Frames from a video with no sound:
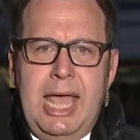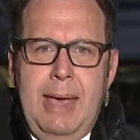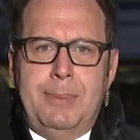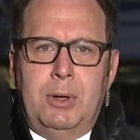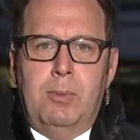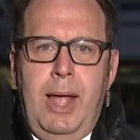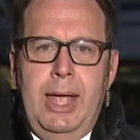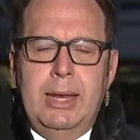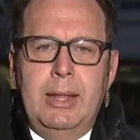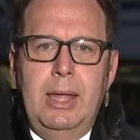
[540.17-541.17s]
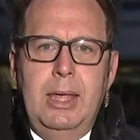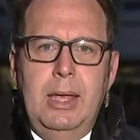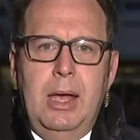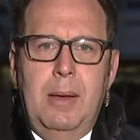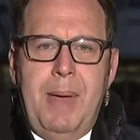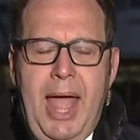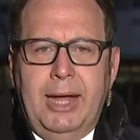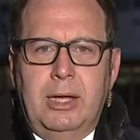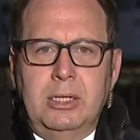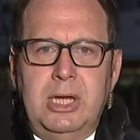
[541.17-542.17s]
the Capitol riot
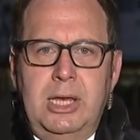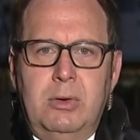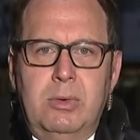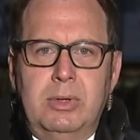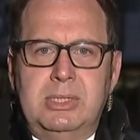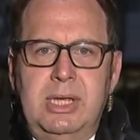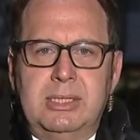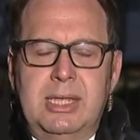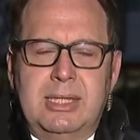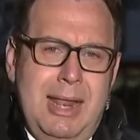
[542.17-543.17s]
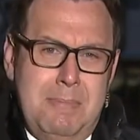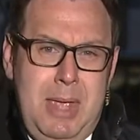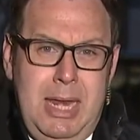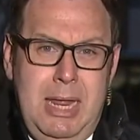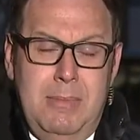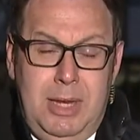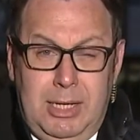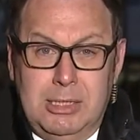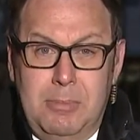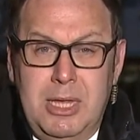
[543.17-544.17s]
back on January 6th, that made him,
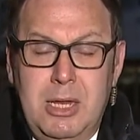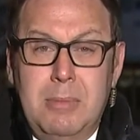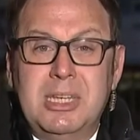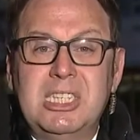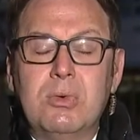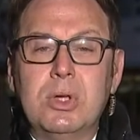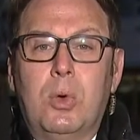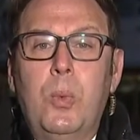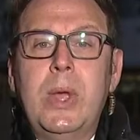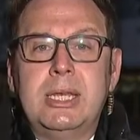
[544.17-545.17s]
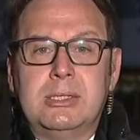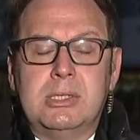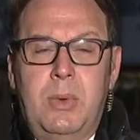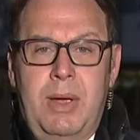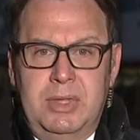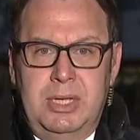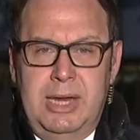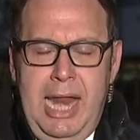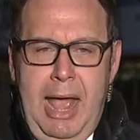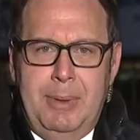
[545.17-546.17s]
in his opinion, a material witness to
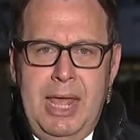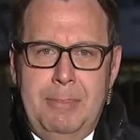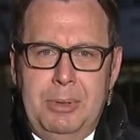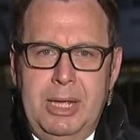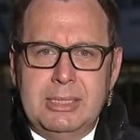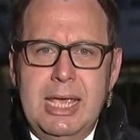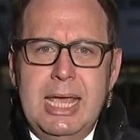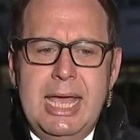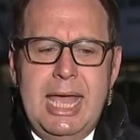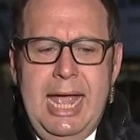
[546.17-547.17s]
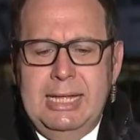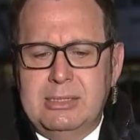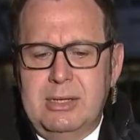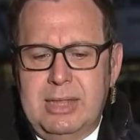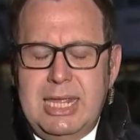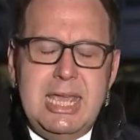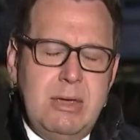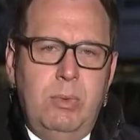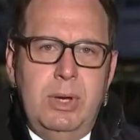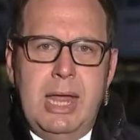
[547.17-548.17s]
everything that happened that place, and so that
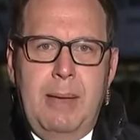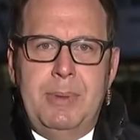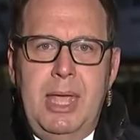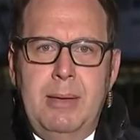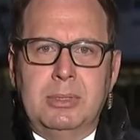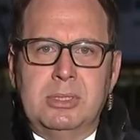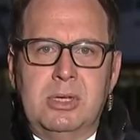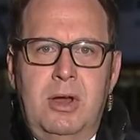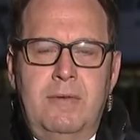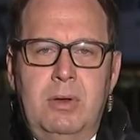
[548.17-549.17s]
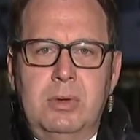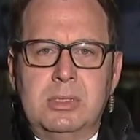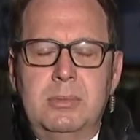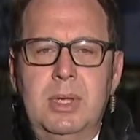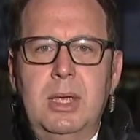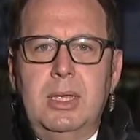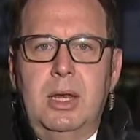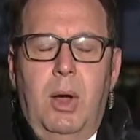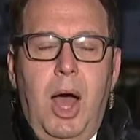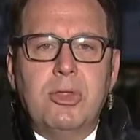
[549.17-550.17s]
he would not be able to serve. There were some,
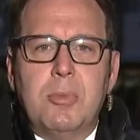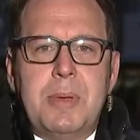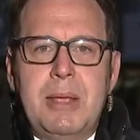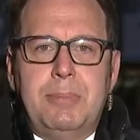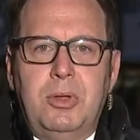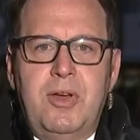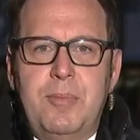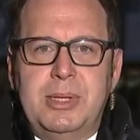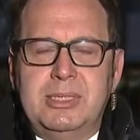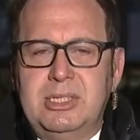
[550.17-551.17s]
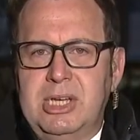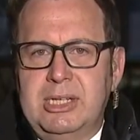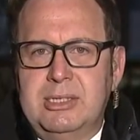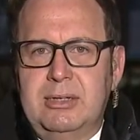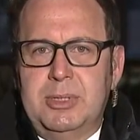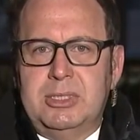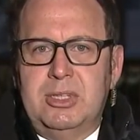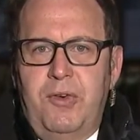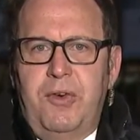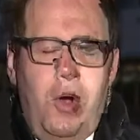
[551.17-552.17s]
you know, other people who have been suggested, but
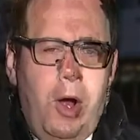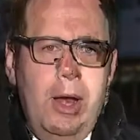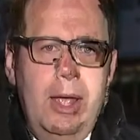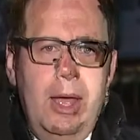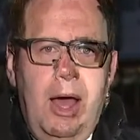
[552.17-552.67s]
so far